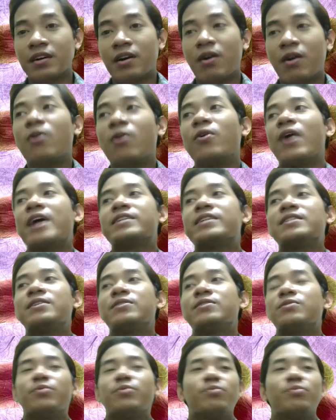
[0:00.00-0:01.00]

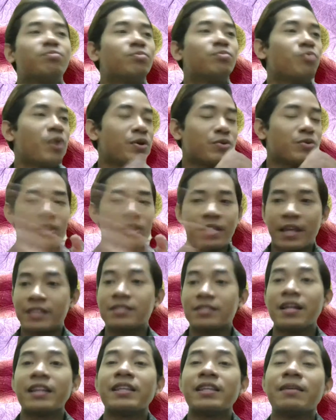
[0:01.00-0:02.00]
actually, when you see
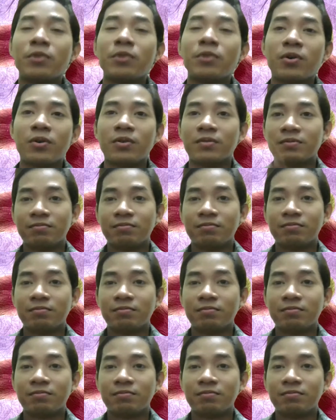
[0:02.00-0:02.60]
there's nothing more